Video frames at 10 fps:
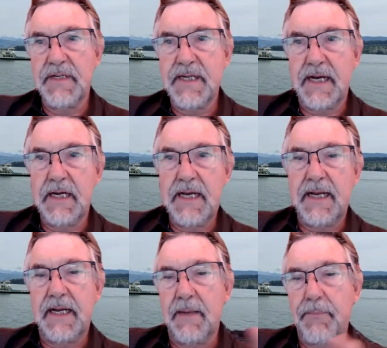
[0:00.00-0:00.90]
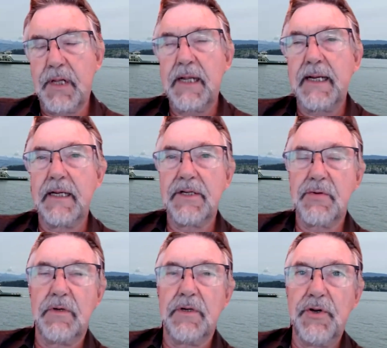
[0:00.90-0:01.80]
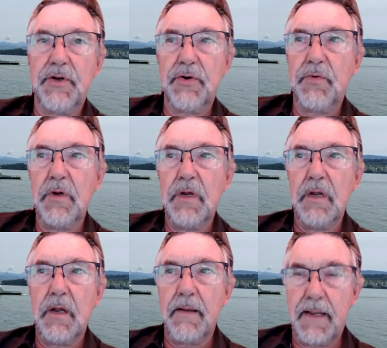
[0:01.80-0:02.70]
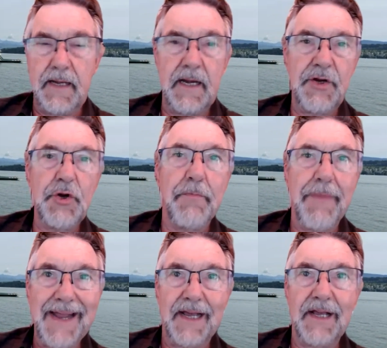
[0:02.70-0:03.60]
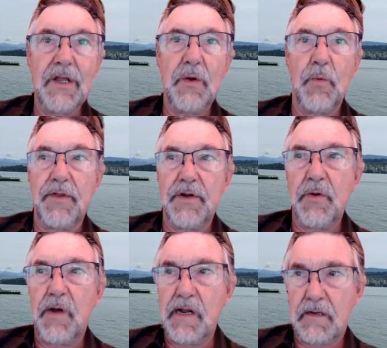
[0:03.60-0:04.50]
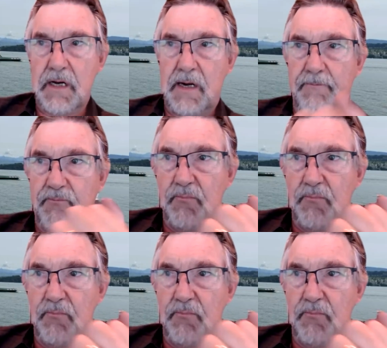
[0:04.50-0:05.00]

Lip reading: technique and applying it to in a new manner with a new outcome.